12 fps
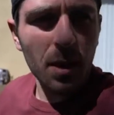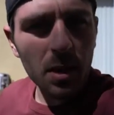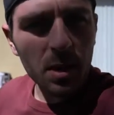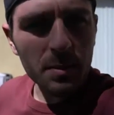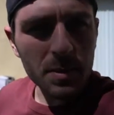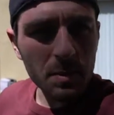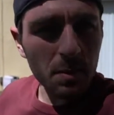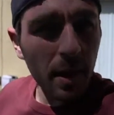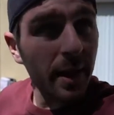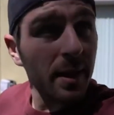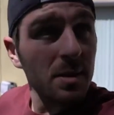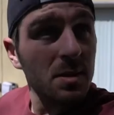herbs and
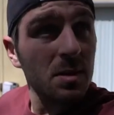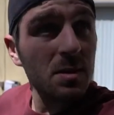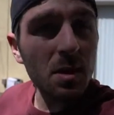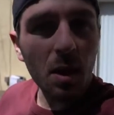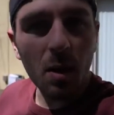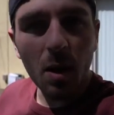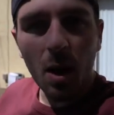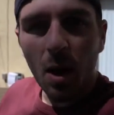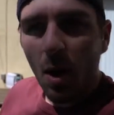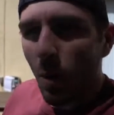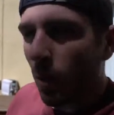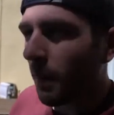plants. So
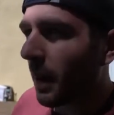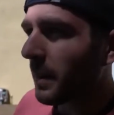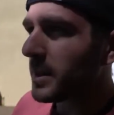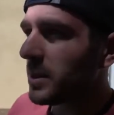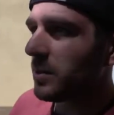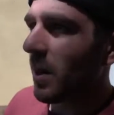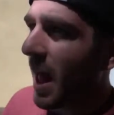we'll probably do